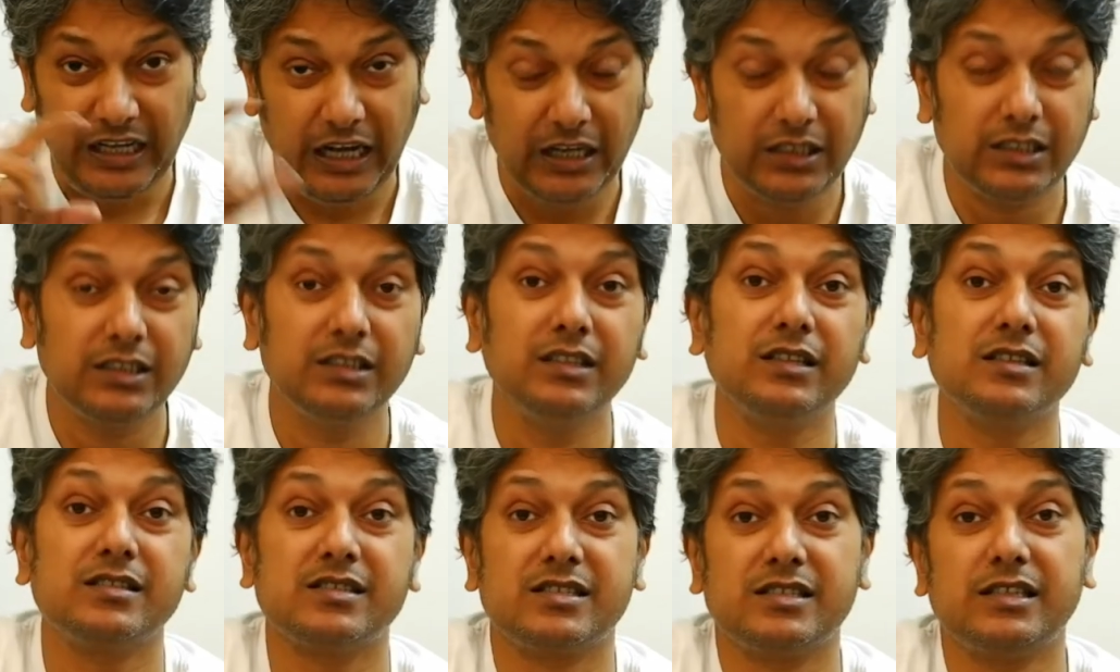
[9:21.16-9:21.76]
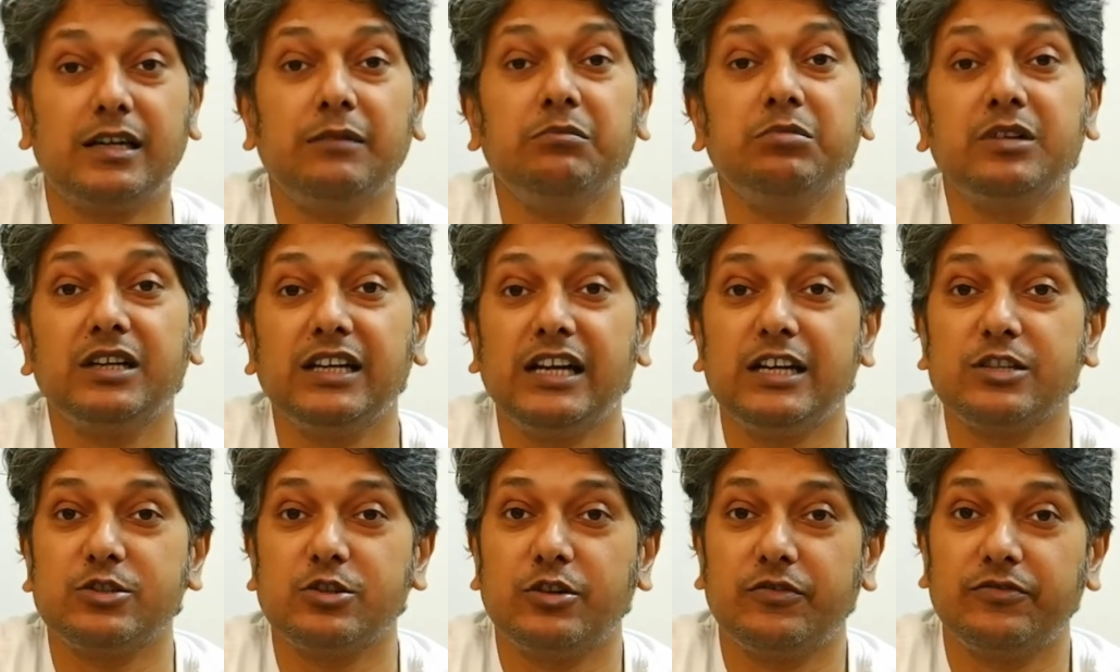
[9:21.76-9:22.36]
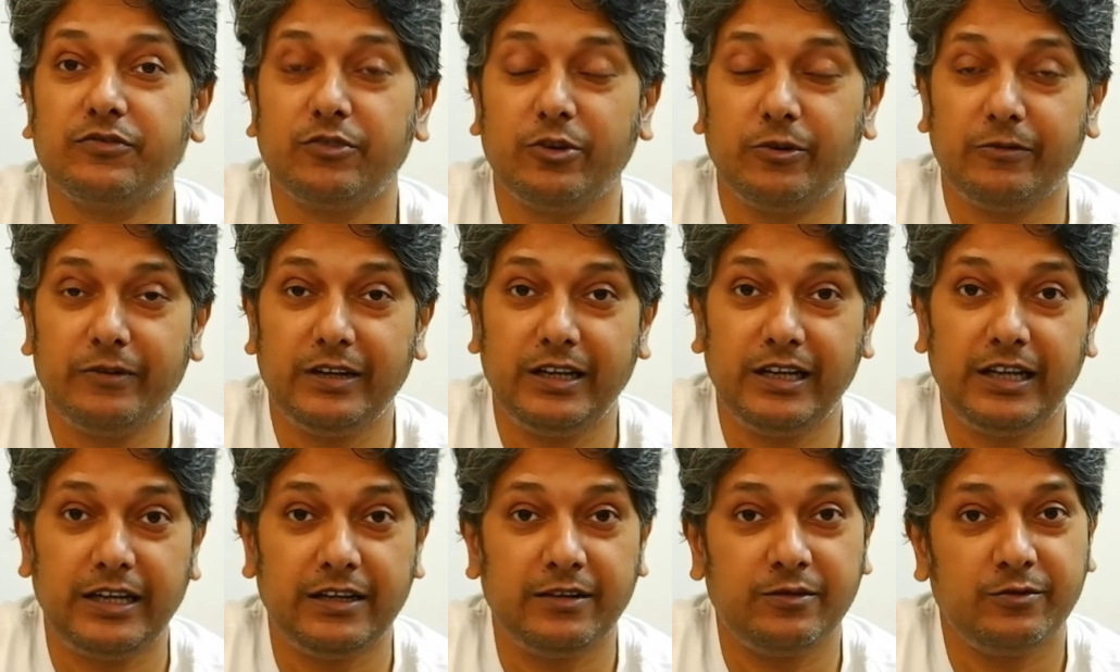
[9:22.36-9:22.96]
Another subclass of
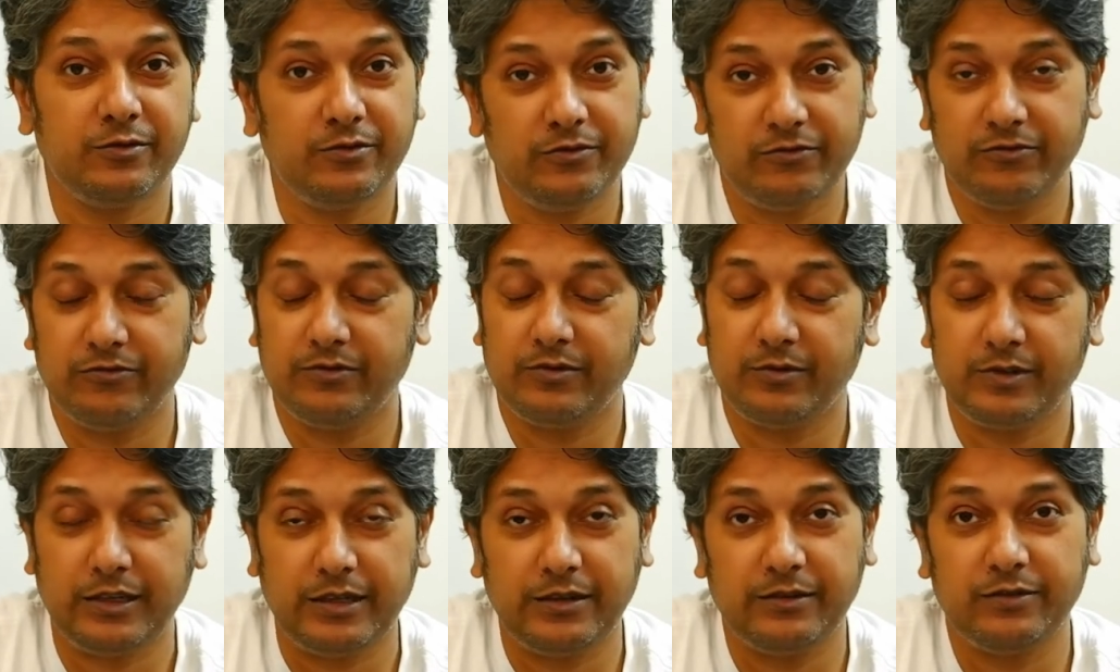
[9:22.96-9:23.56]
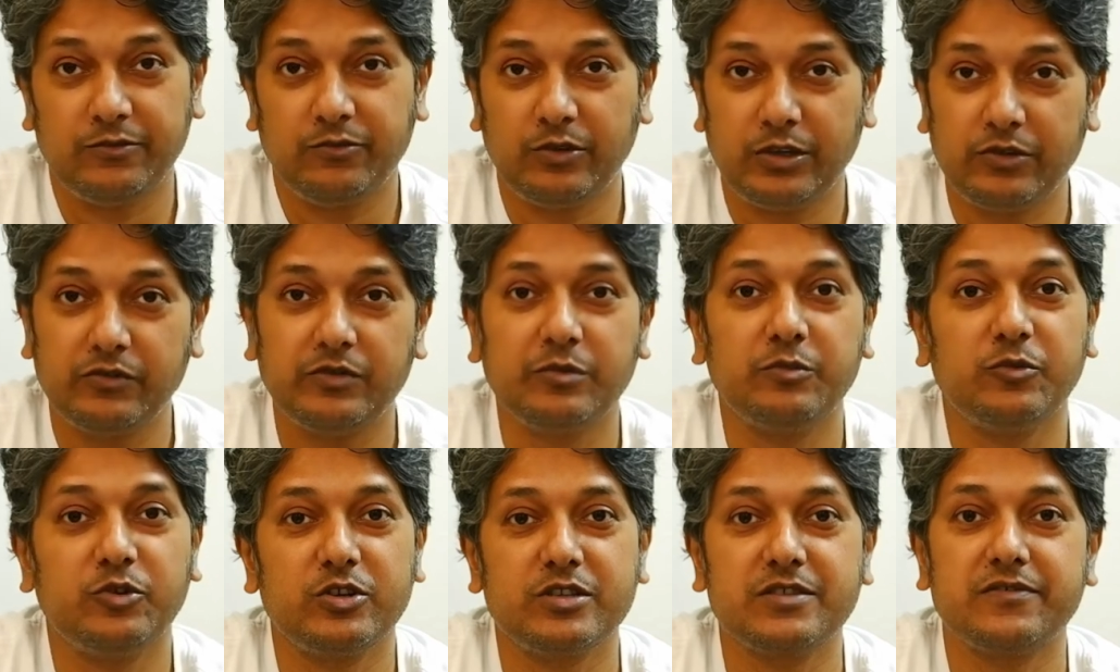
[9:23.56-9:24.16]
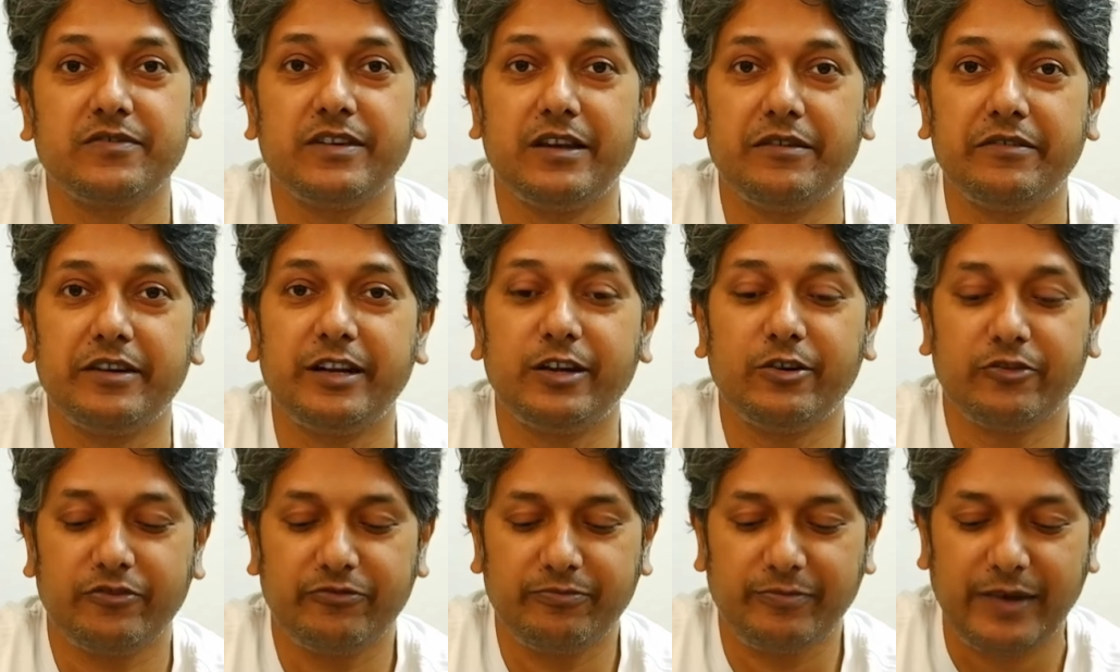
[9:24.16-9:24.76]
novel, and one of the most
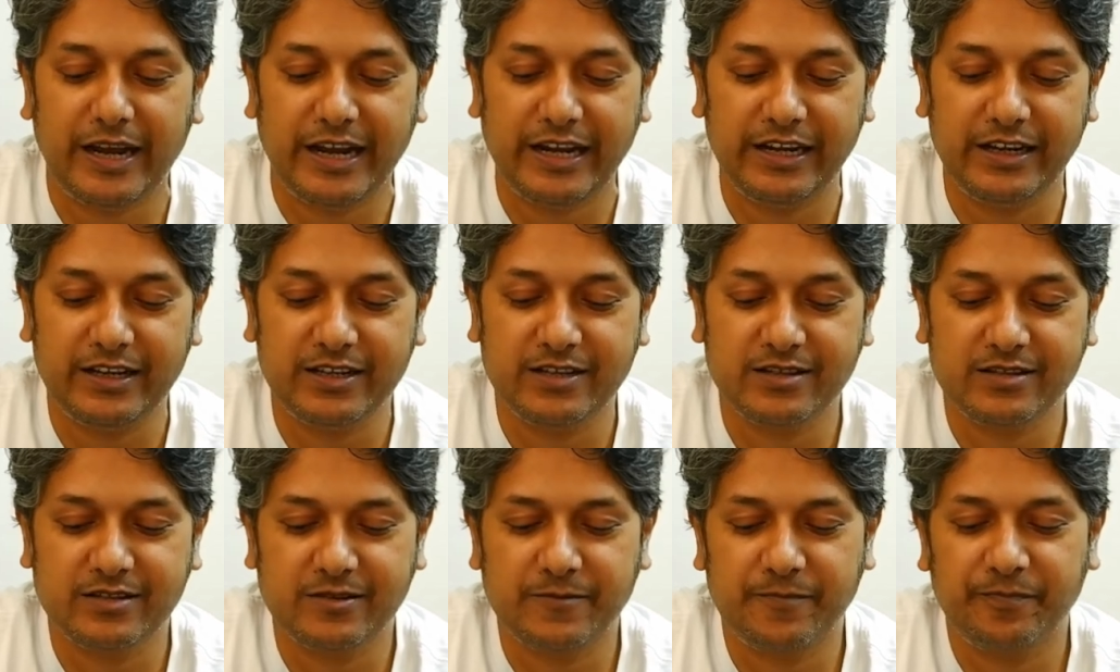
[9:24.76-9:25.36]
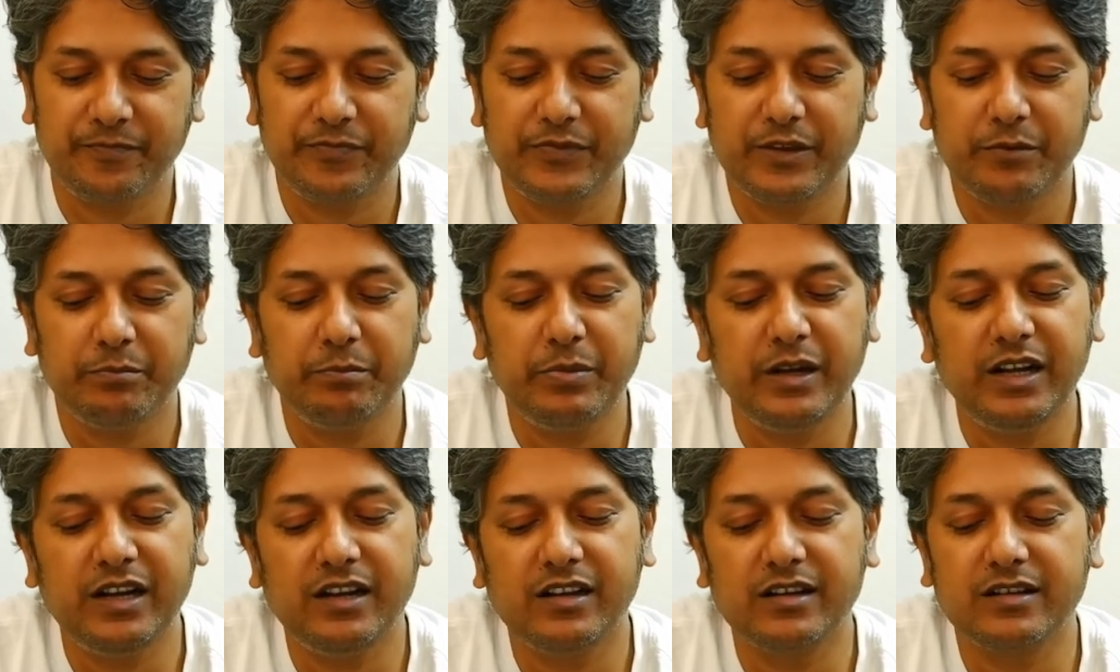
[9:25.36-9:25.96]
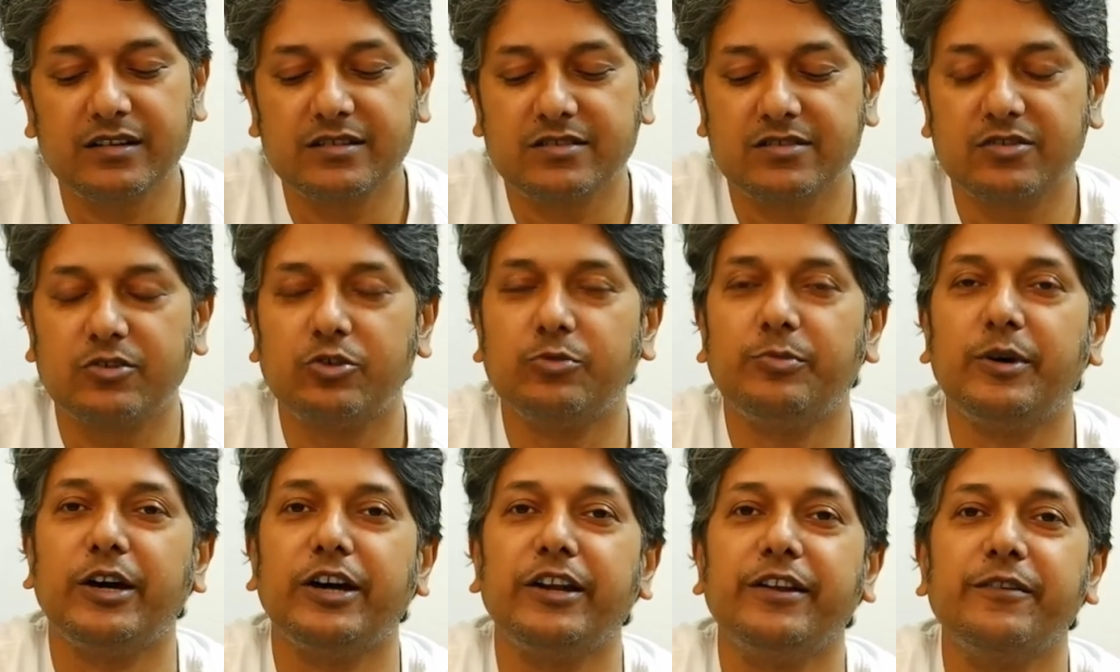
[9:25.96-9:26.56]
favorite of mine, is
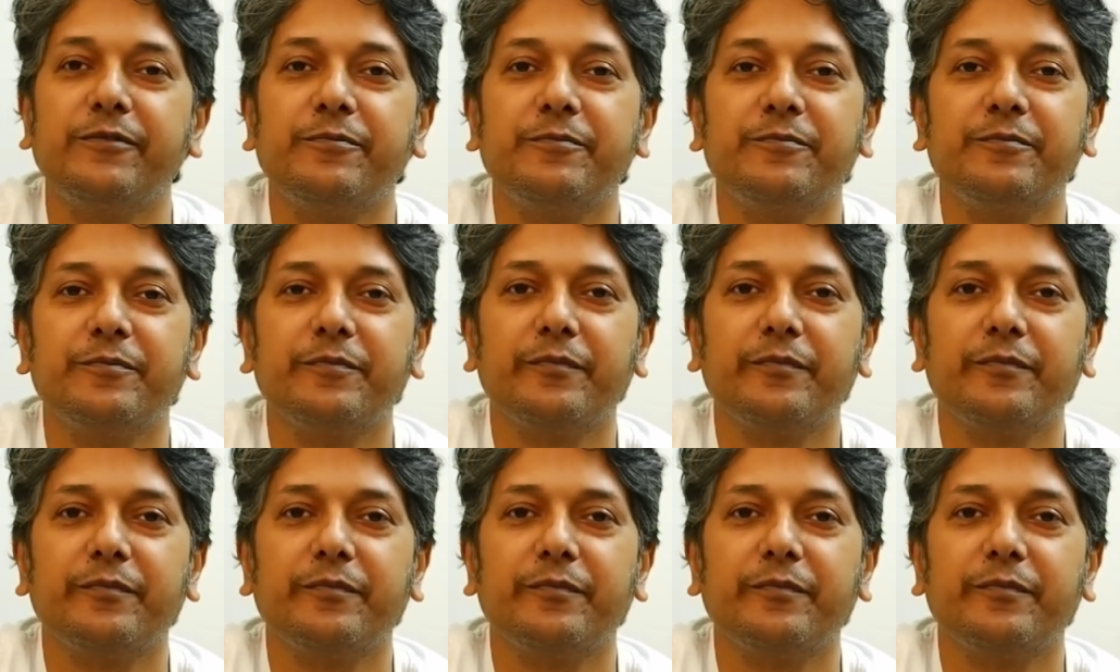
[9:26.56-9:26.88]
Bildungsroman.